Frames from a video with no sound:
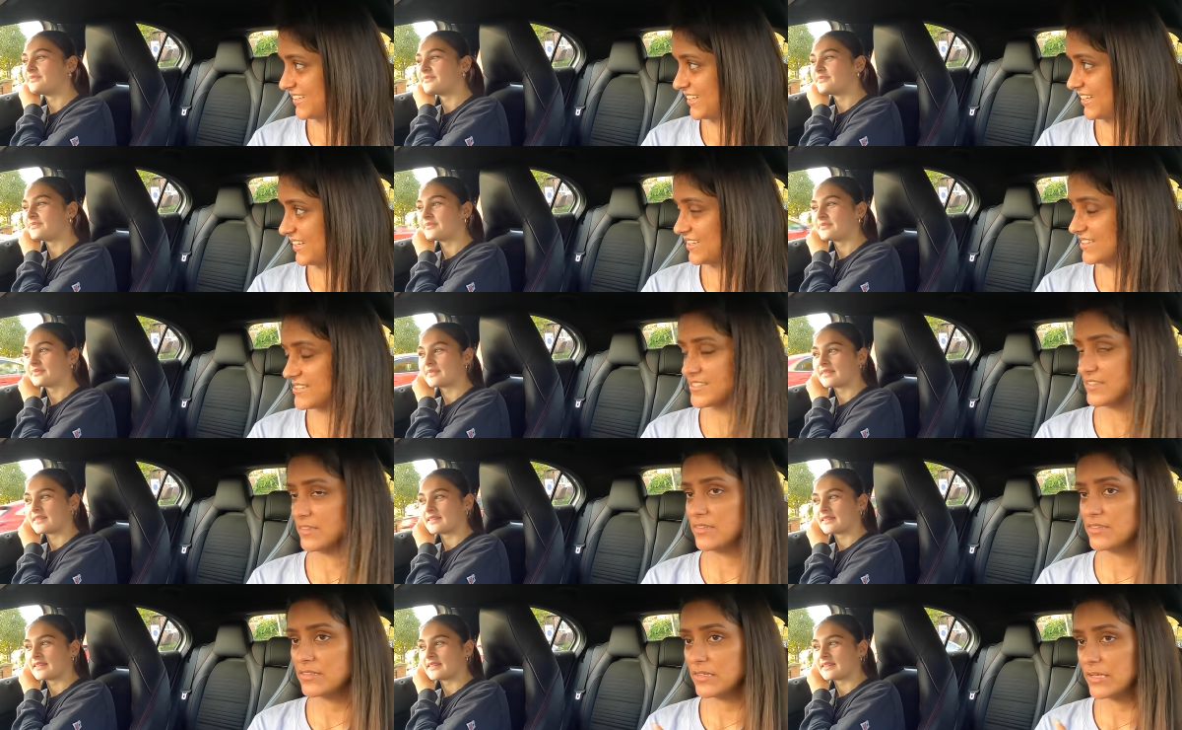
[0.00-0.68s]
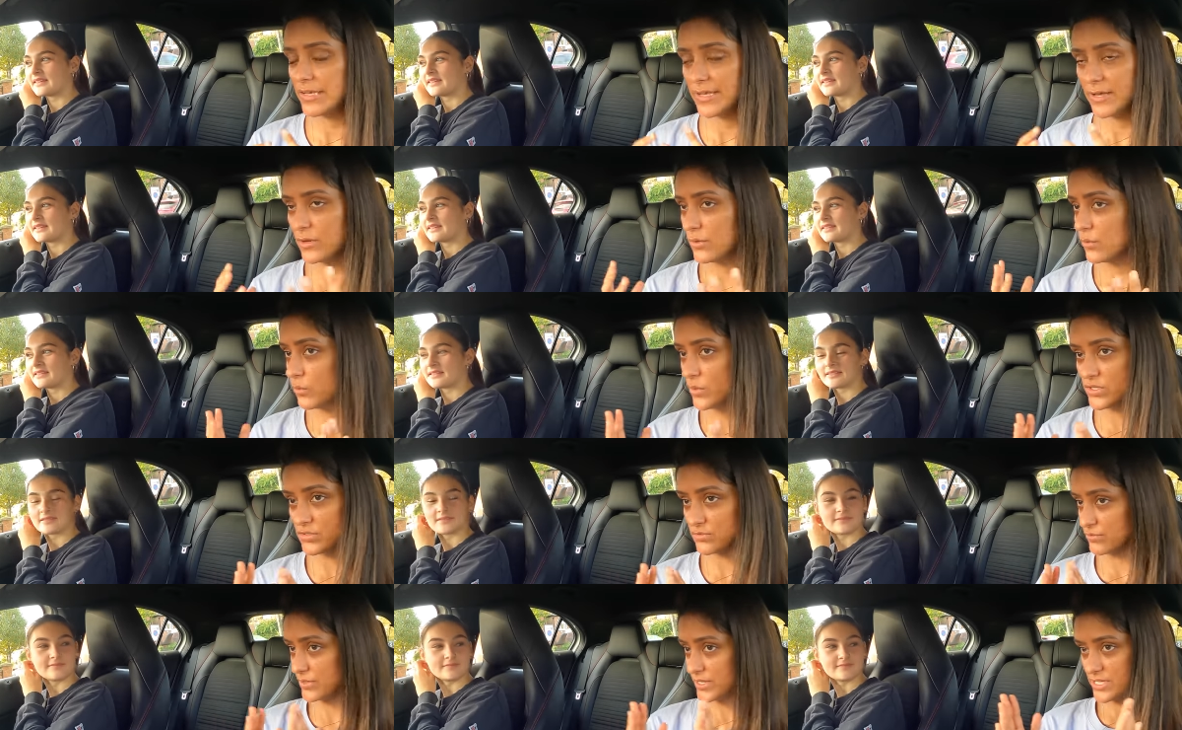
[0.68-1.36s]
Speaker 1: Yeah, so it's, it
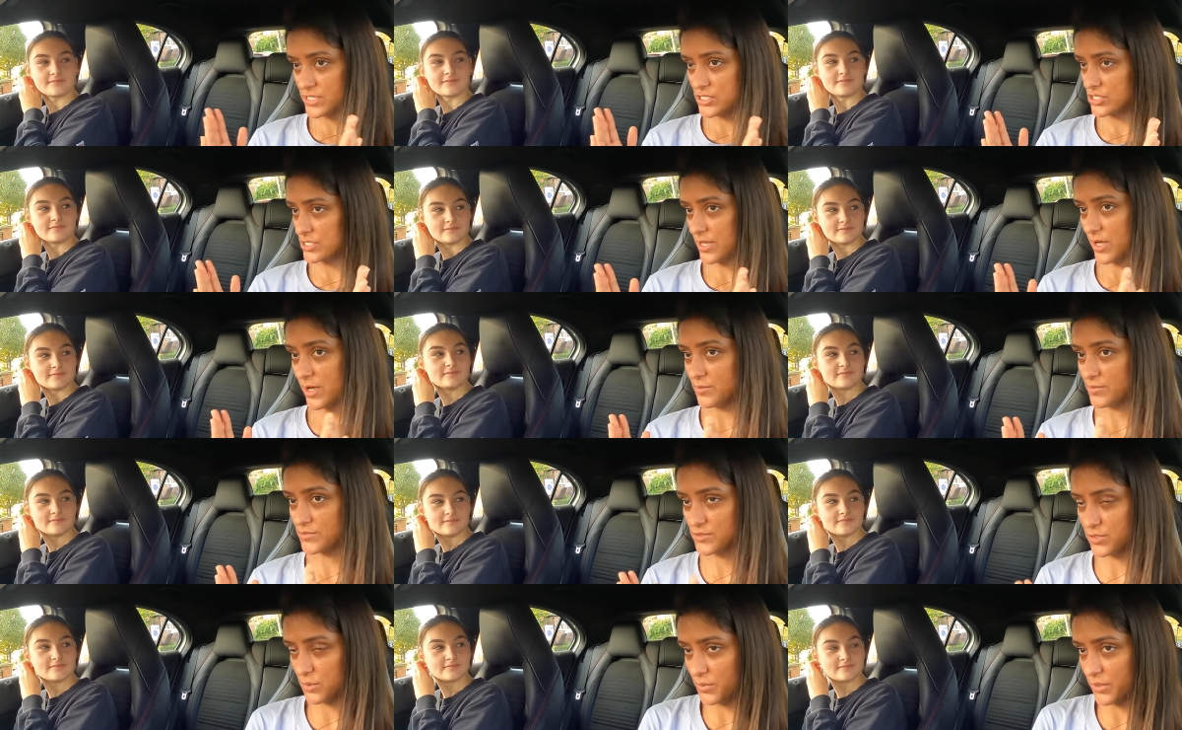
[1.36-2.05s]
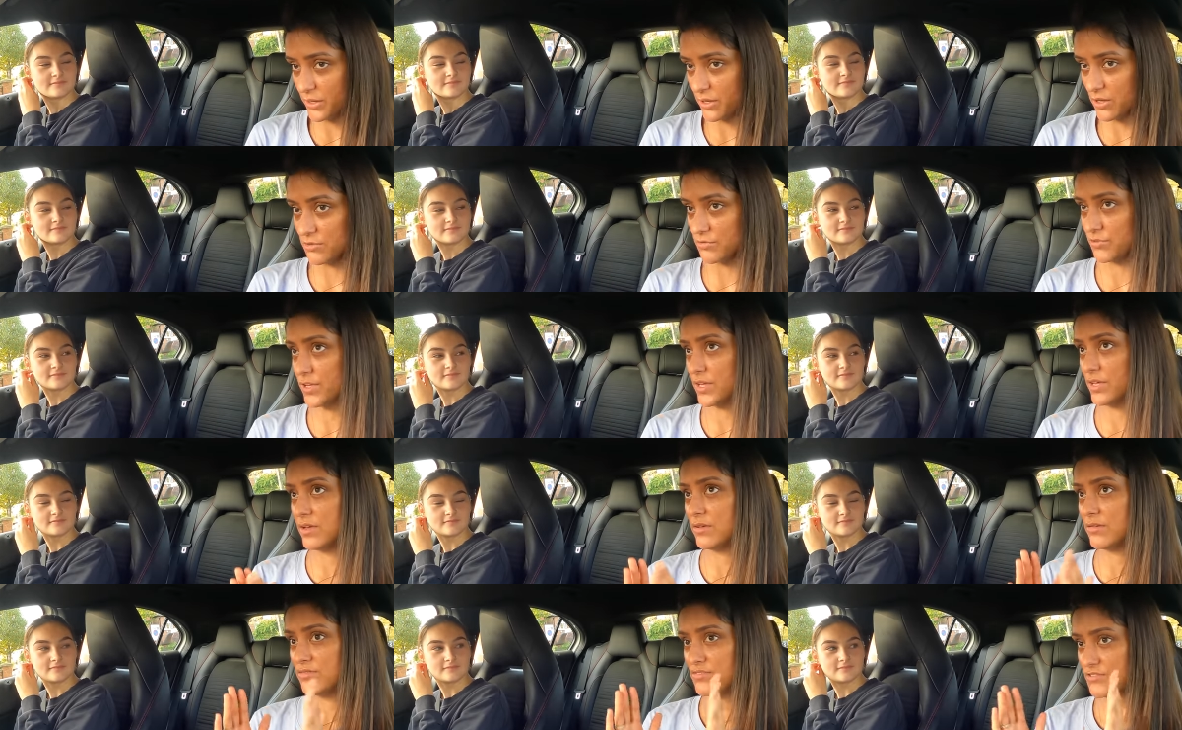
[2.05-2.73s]
always really just helps stopping
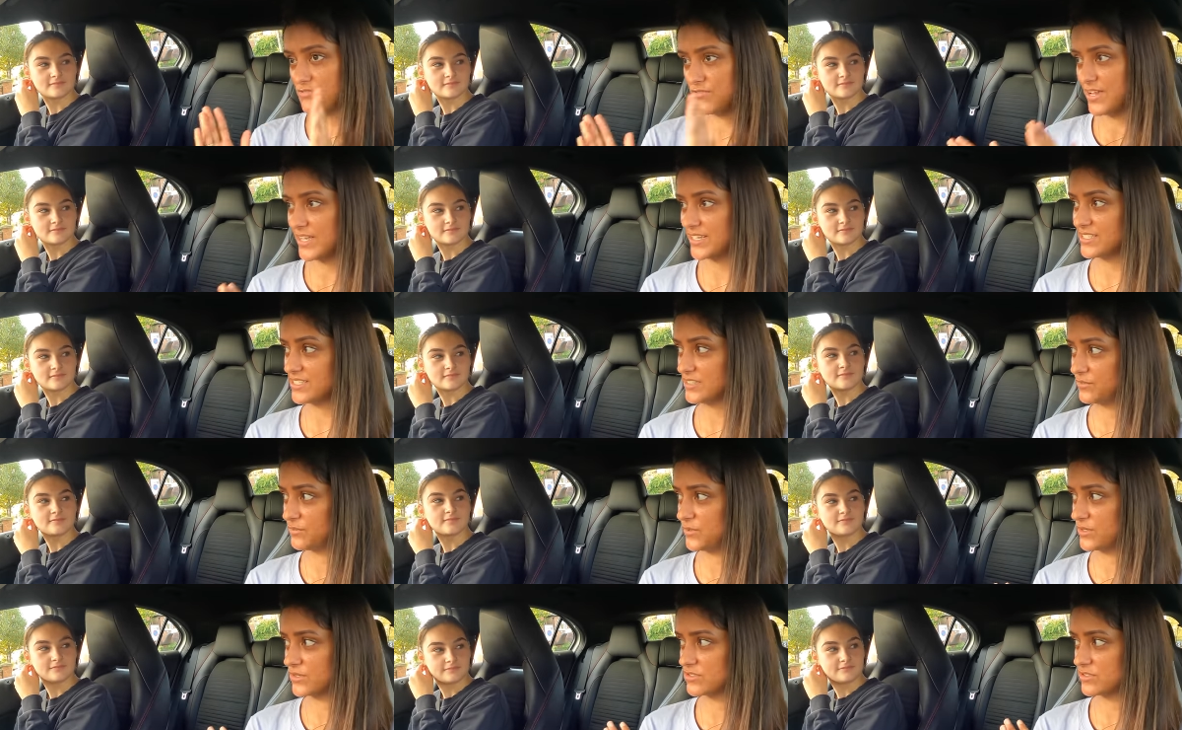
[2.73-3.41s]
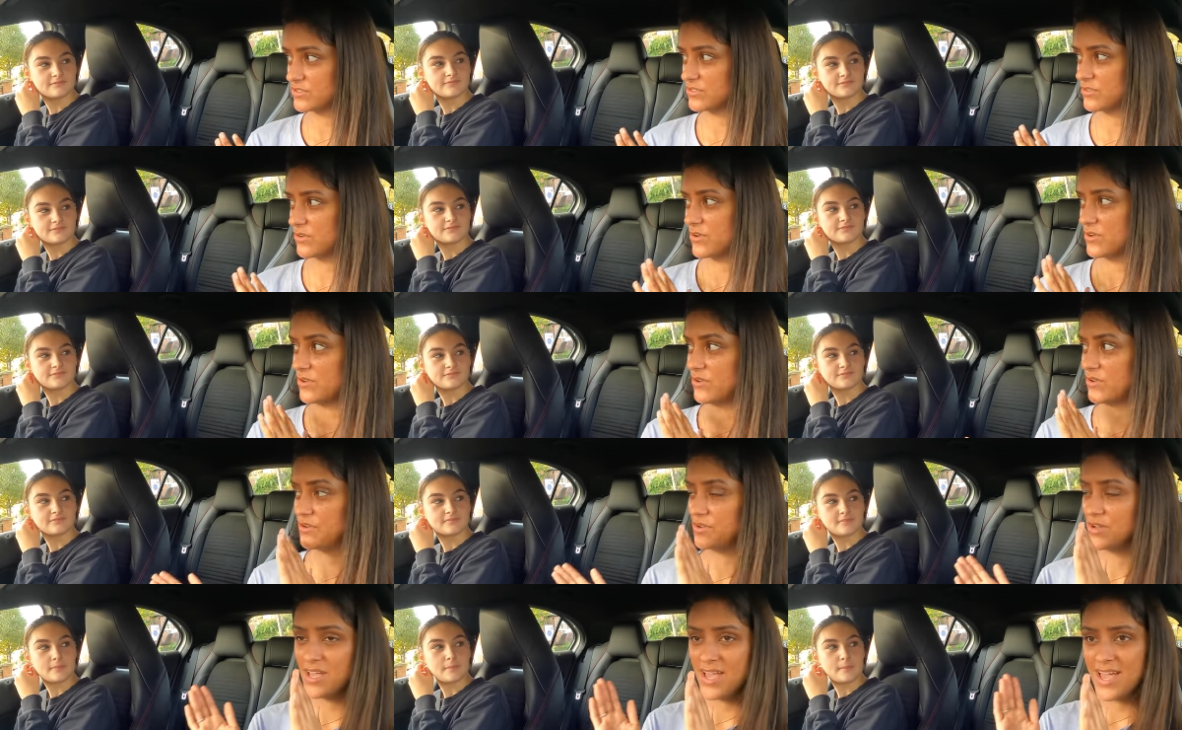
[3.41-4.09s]
over, reflecting on what's going
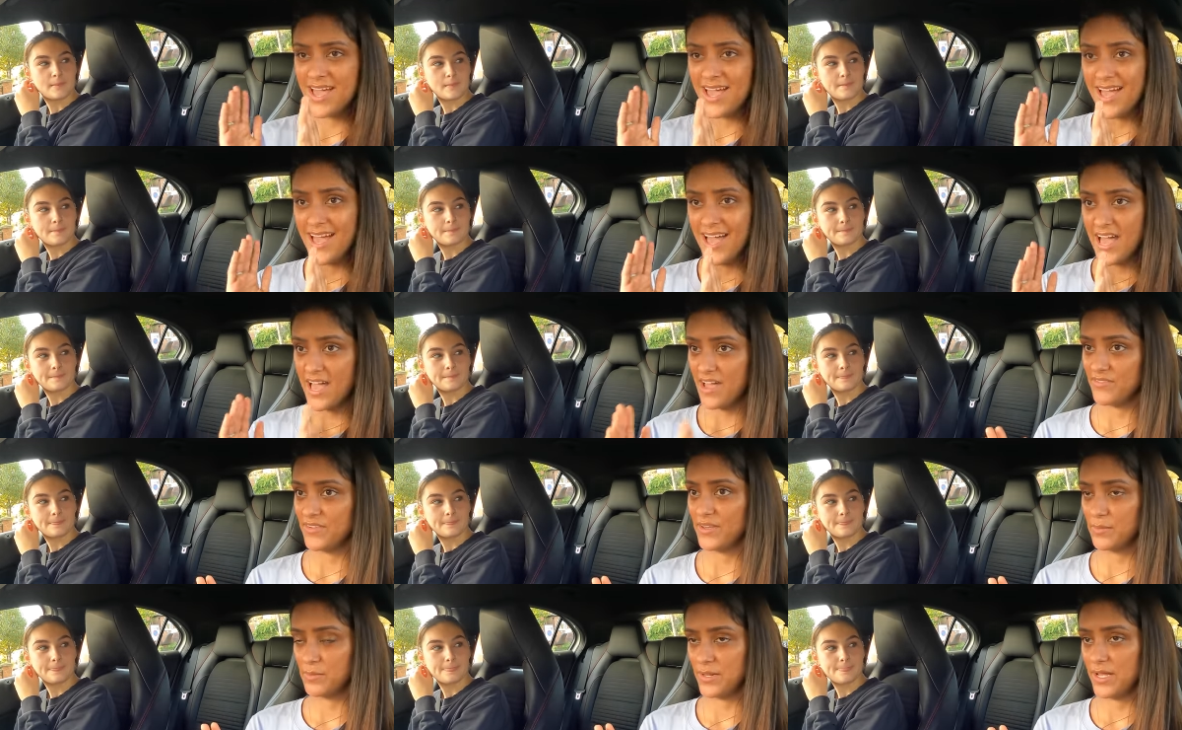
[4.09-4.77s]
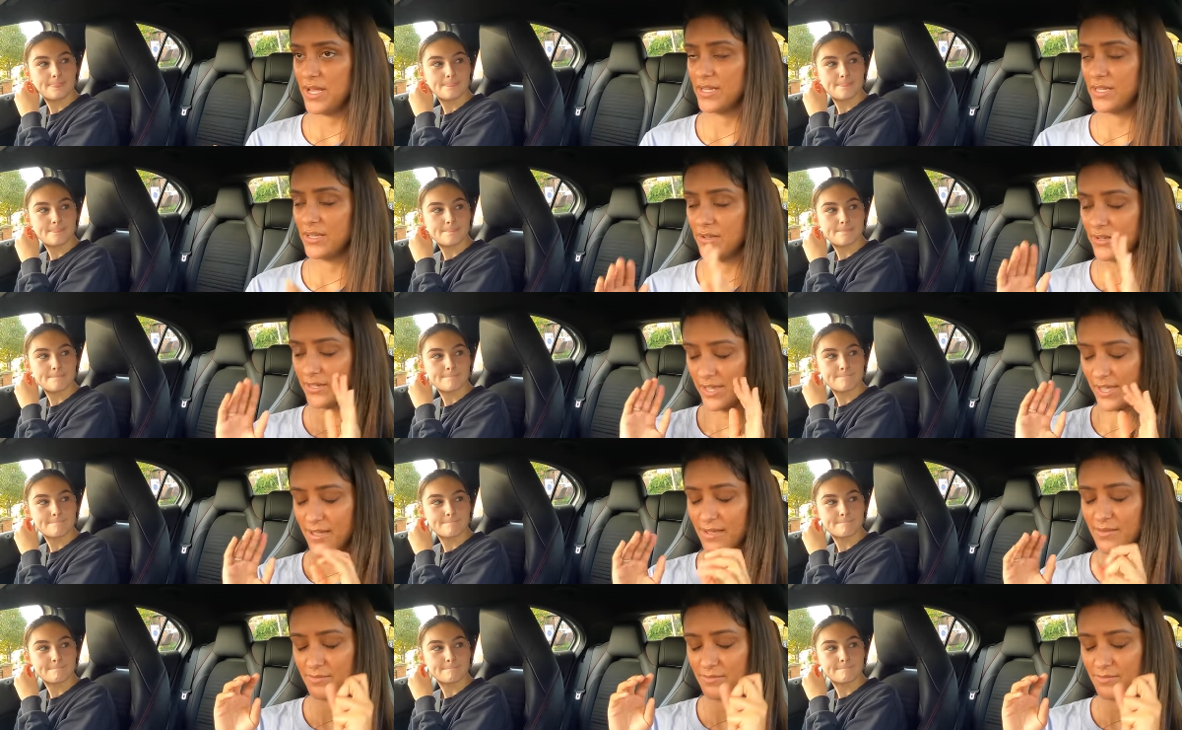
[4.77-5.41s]
on, having a planning, okay,